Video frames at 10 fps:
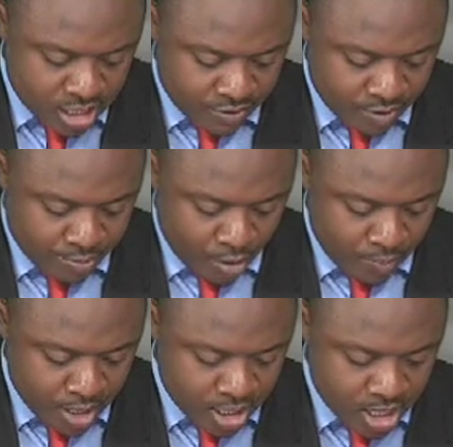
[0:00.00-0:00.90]
of the
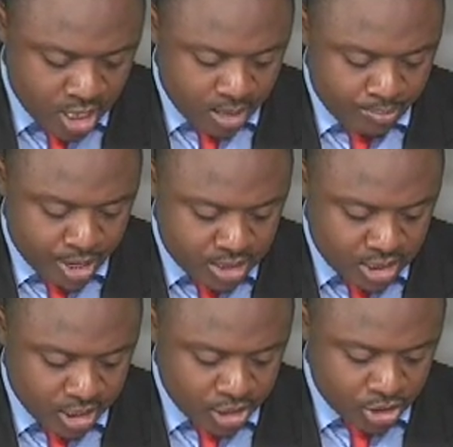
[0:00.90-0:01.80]
Republic,
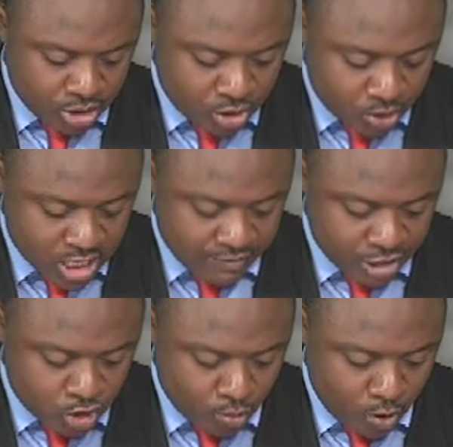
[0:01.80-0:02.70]
Bessy Joseph
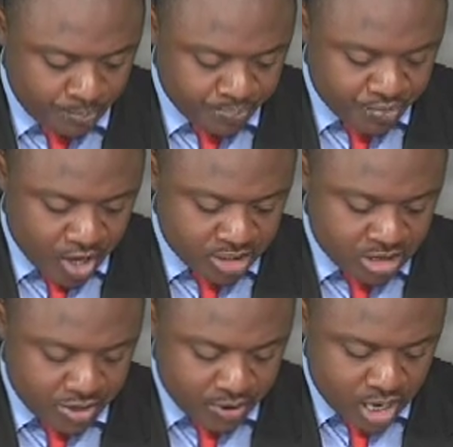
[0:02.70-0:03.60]
Asomo, has
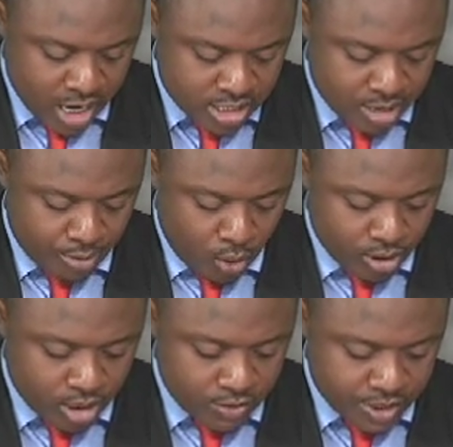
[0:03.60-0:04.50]
revealed that uh, more
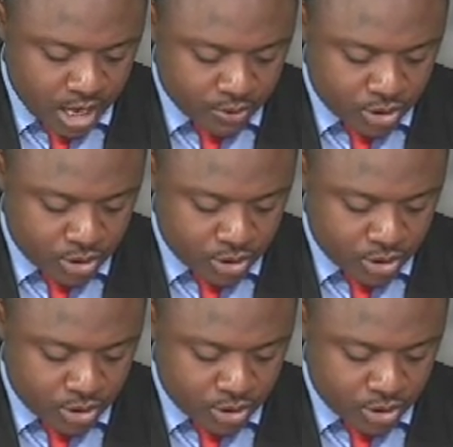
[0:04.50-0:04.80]
than three thousand